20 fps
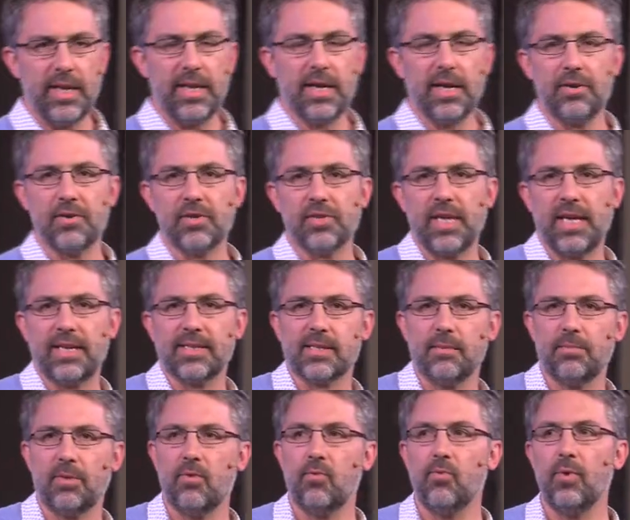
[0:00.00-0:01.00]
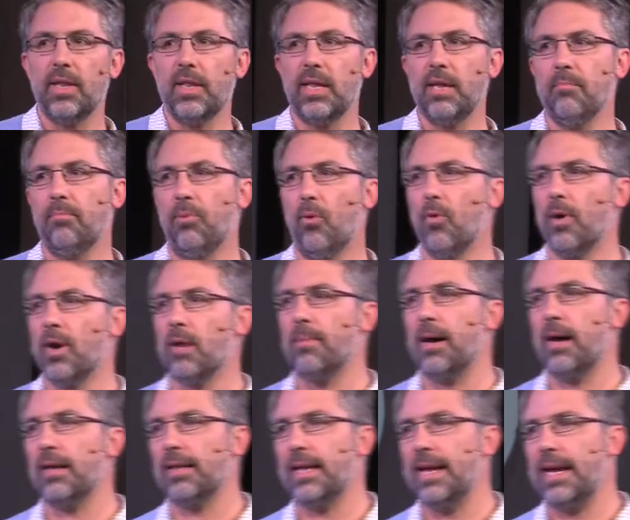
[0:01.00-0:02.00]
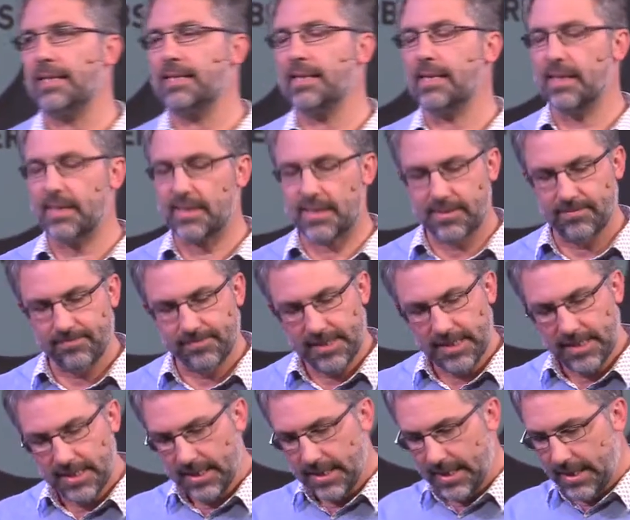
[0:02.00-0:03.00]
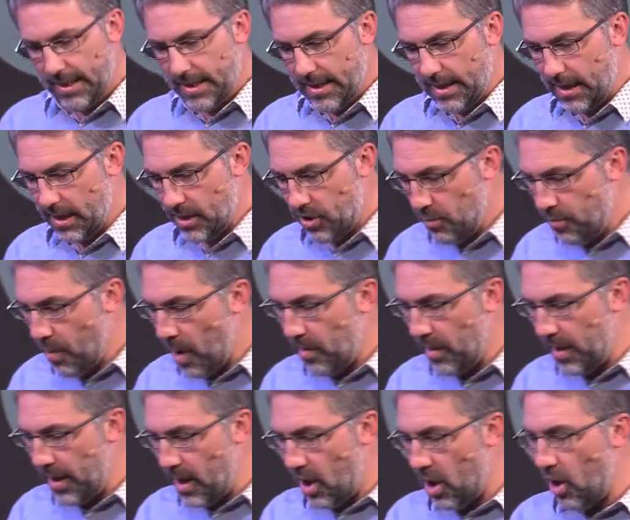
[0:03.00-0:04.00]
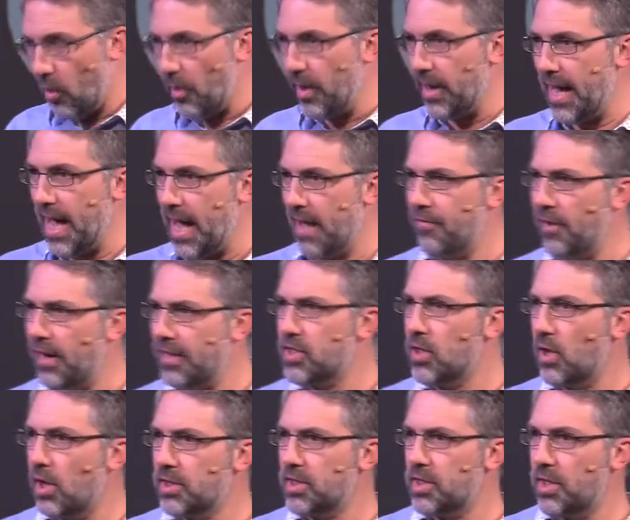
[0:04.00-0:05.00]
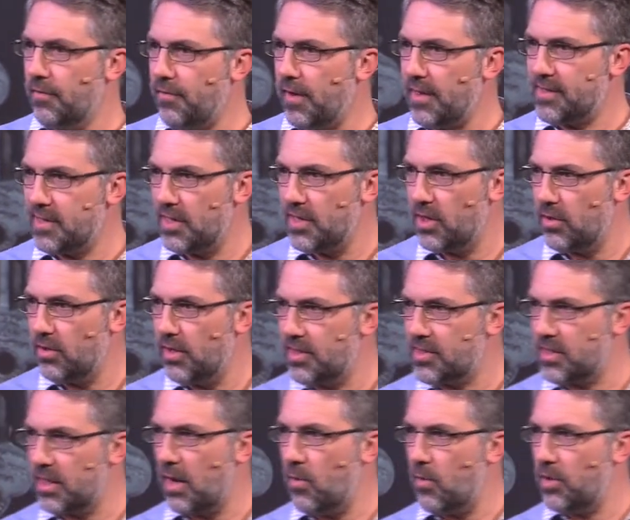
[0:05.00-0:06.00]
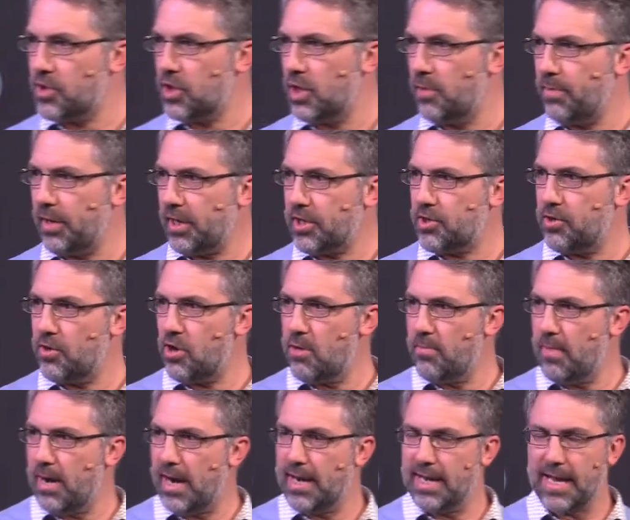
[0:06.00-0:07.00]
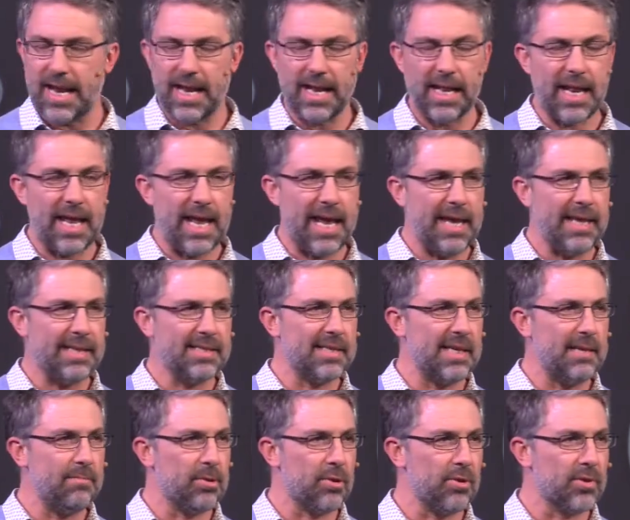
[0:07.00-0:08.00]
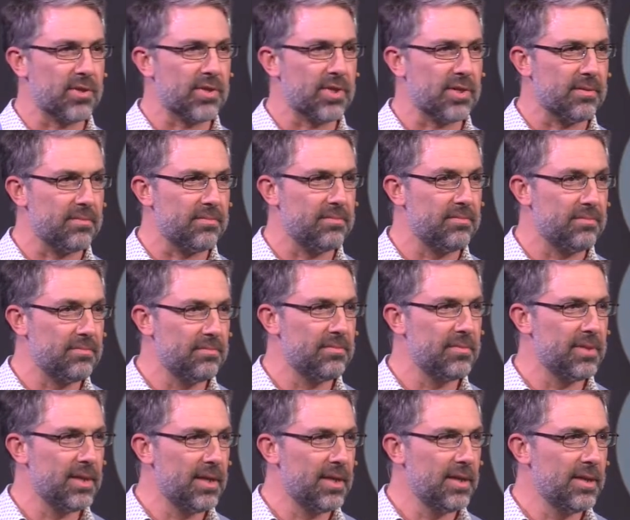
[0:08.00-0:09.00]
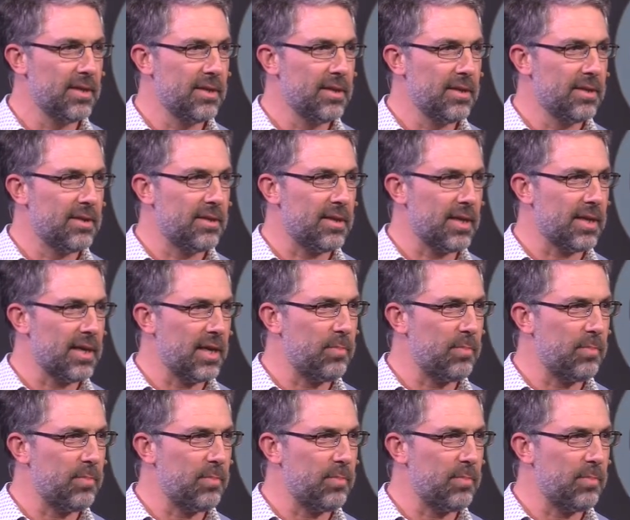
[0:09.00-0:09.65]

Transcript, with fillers: need to understand something really important about laziness. Uh, you probably already have, if I talked to you, if I said to you, listen, I want you to picture in your mind a lazy person, right? Can